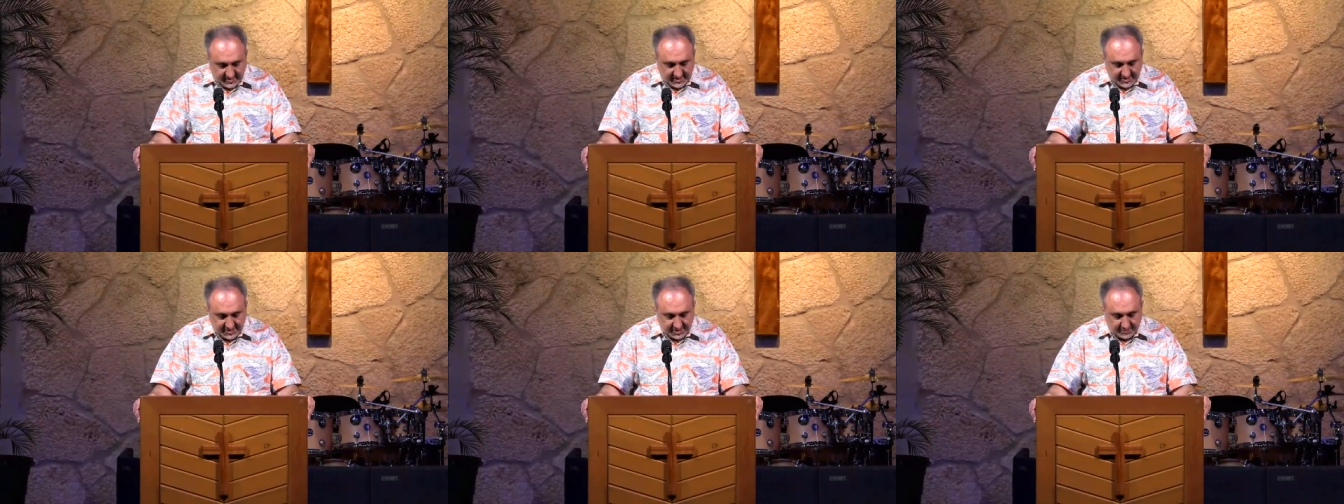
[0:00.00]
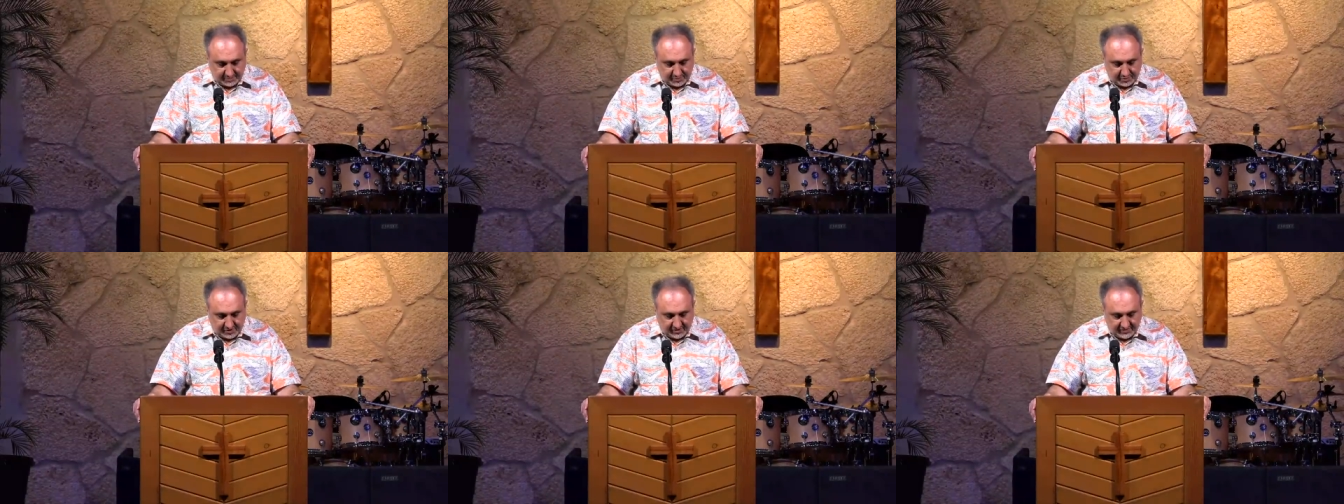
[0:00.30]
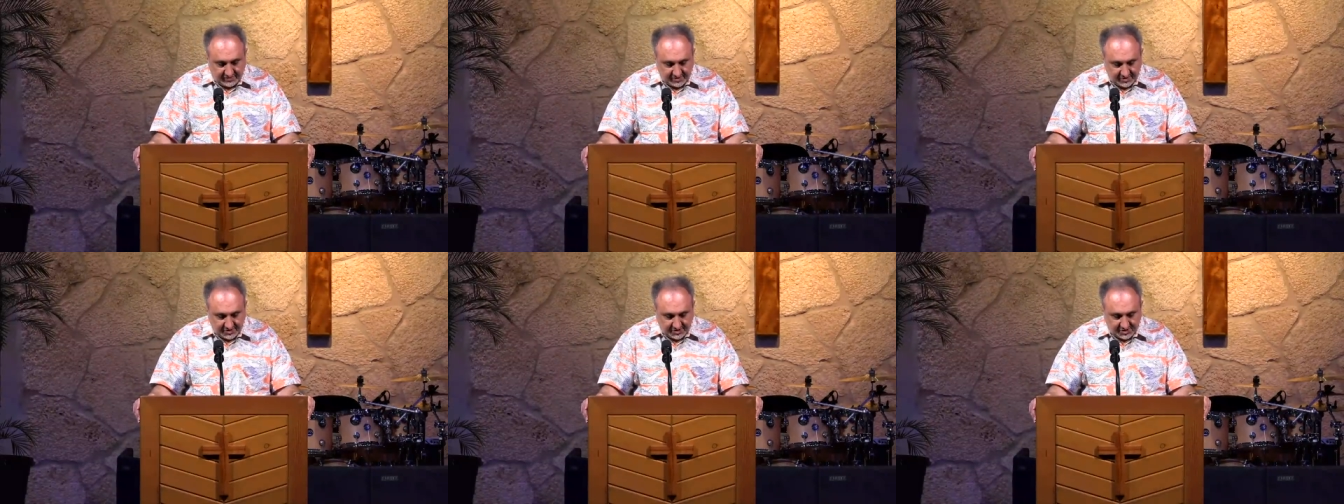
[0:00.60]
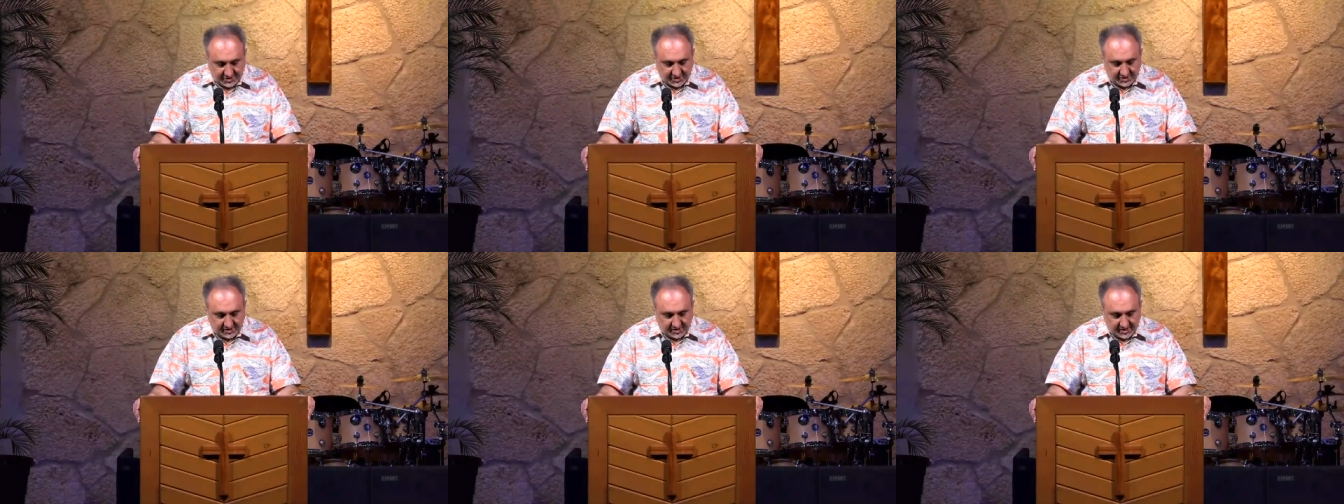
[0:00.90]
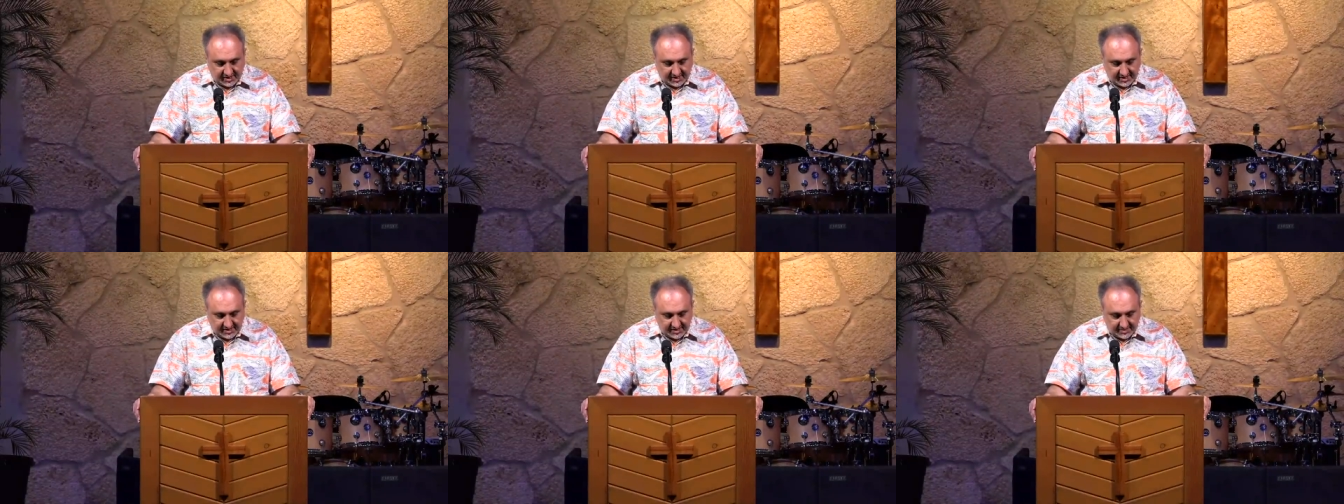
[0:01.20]
It is a privilege,
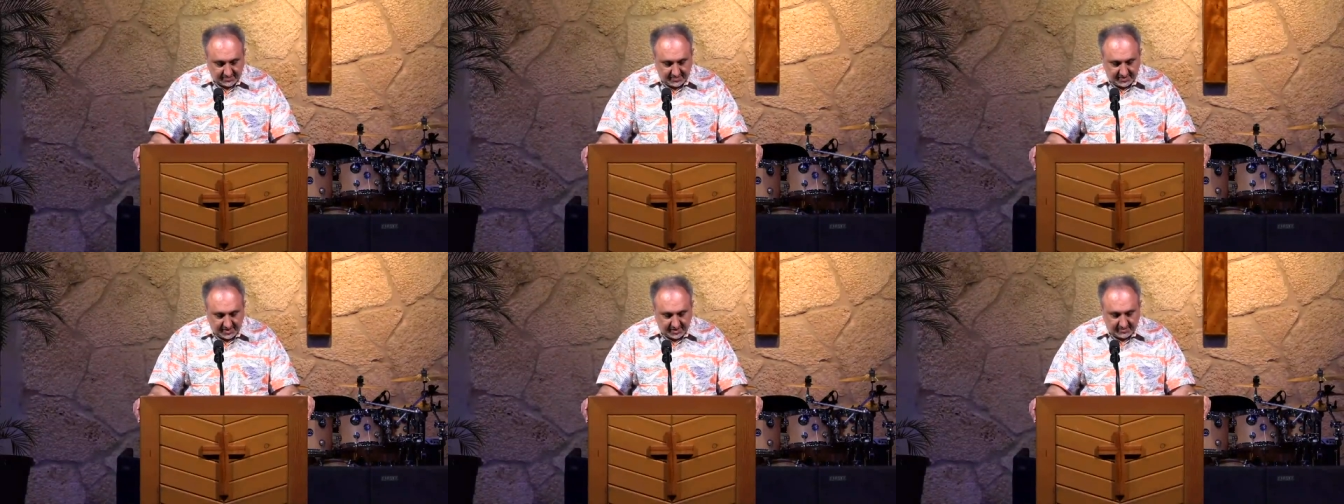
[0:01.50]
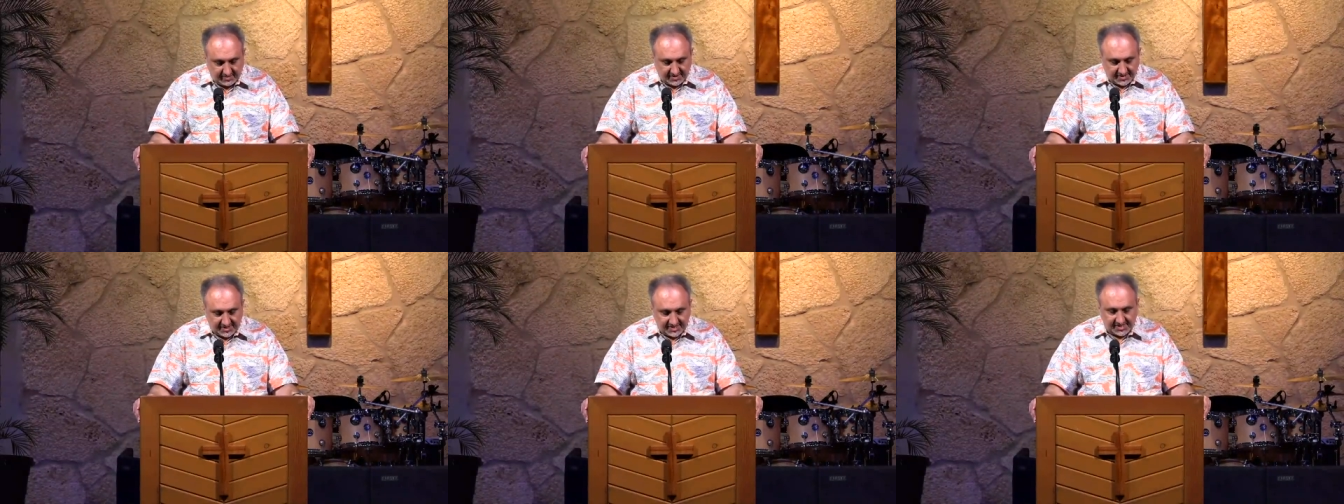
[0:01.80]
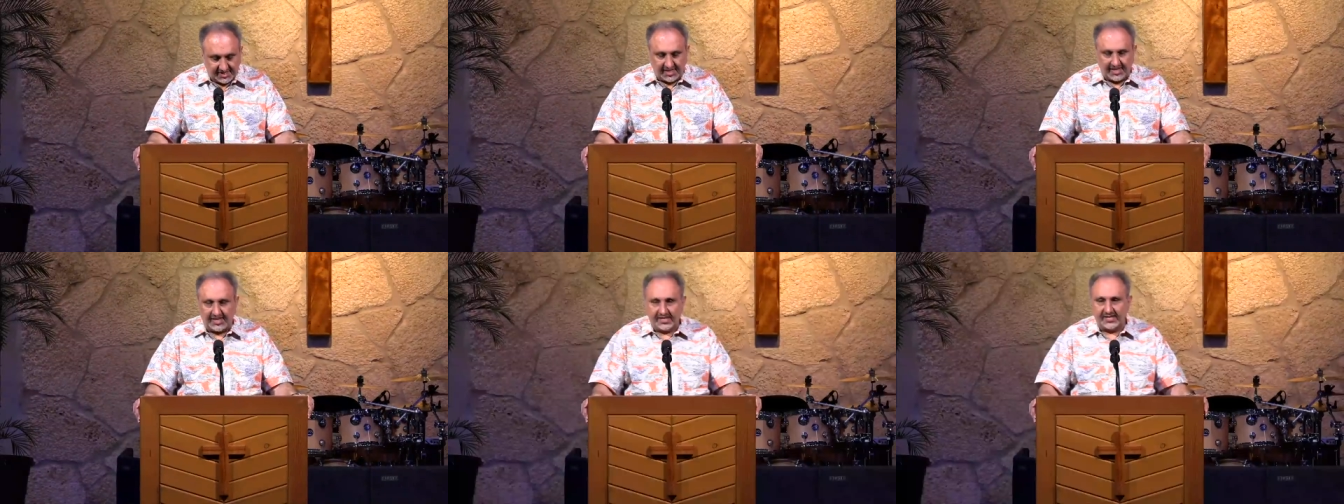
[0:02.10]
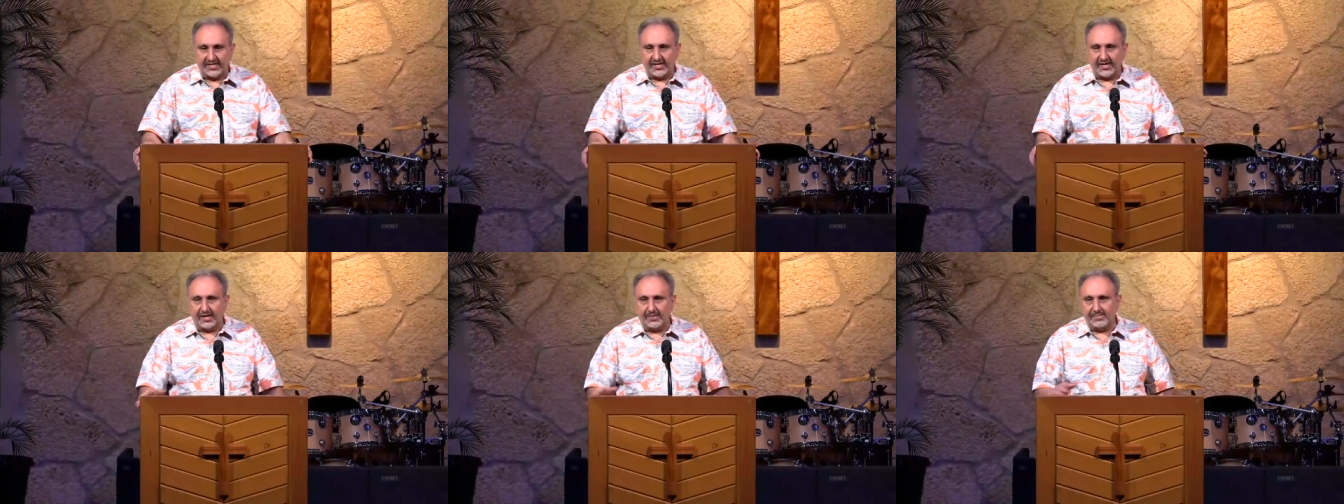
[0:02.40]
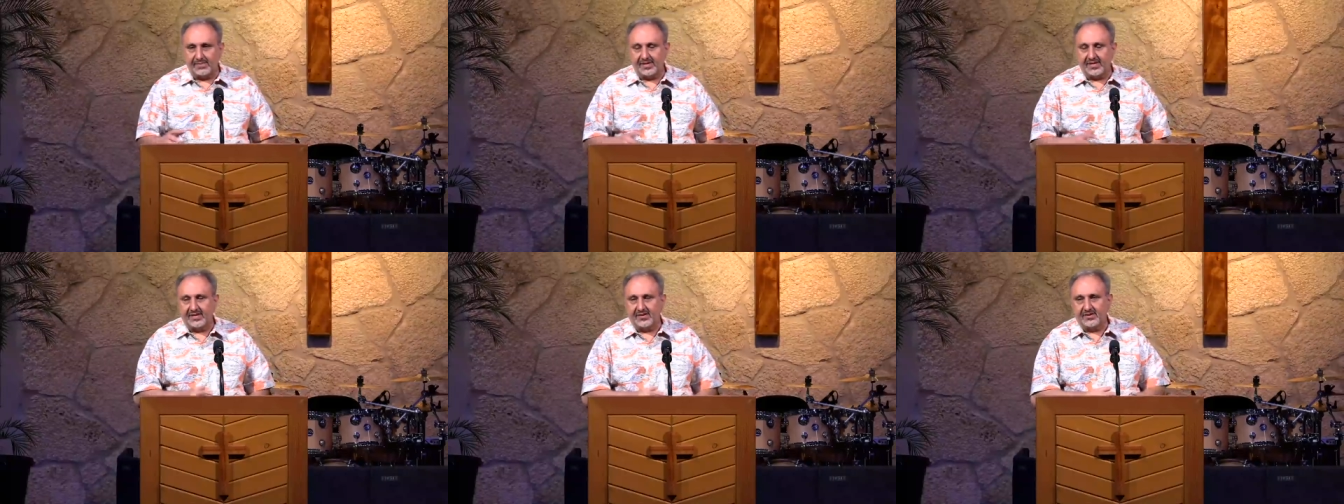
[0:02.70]
certainly, to be able to stand
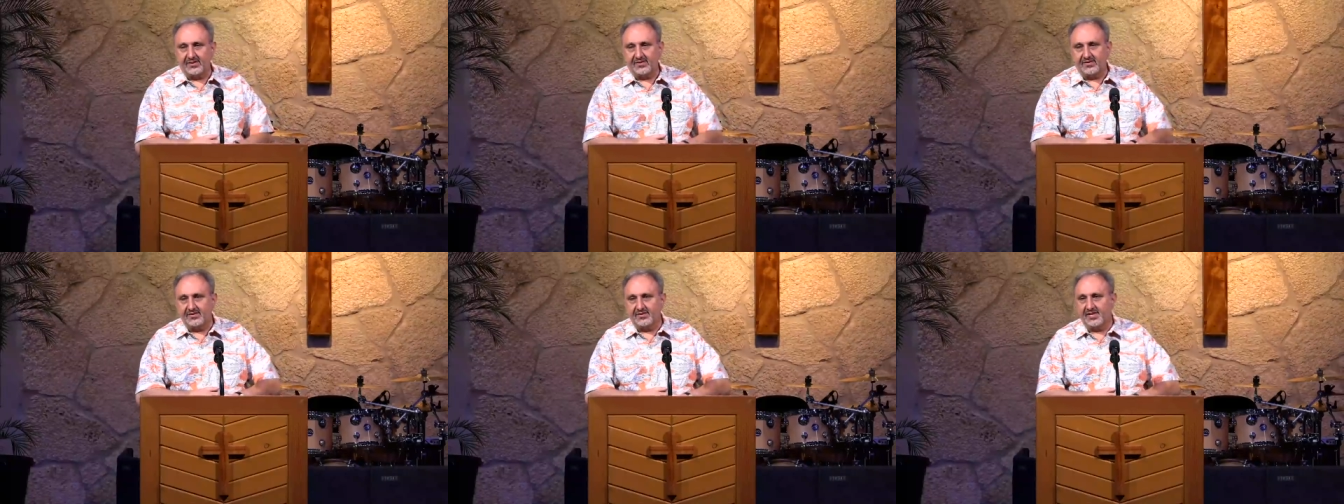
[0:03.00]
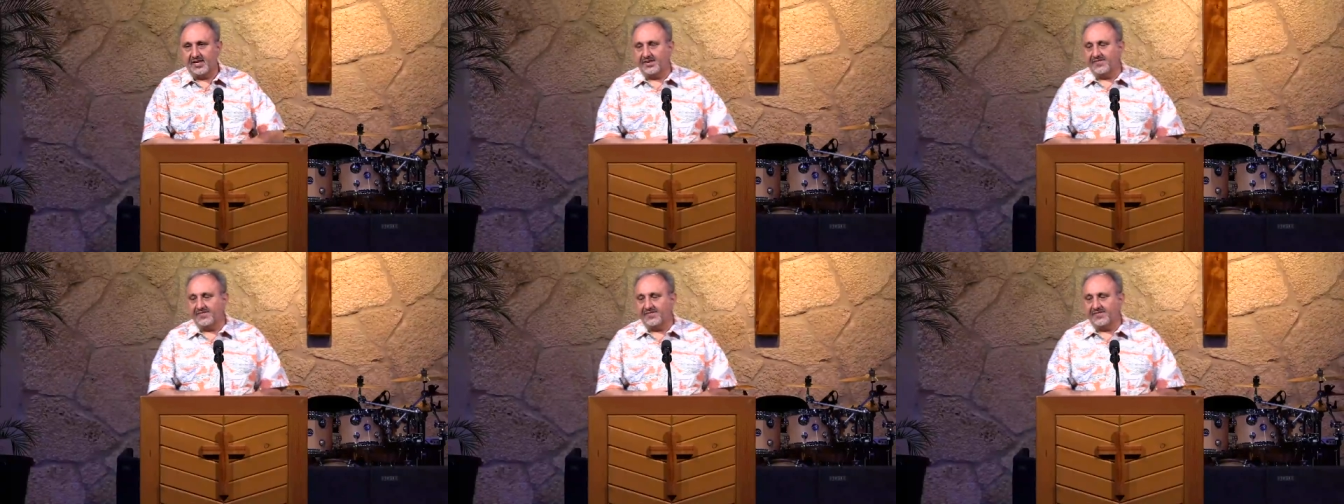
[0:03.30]
up here